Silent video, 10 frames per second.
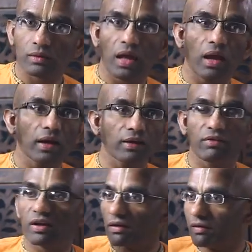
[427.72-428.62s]
That
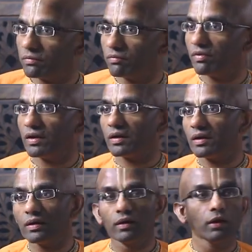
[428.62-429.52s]
if we, if
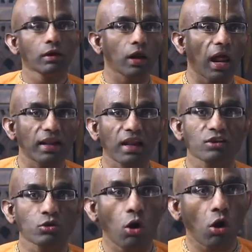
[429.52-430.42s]
we
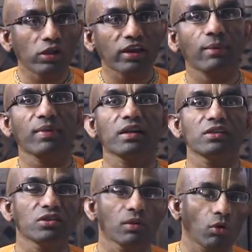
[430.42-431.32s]
analyze all the
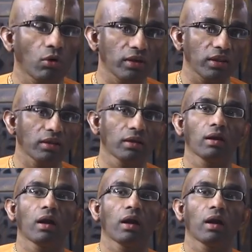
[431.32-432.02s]
chemicals in the body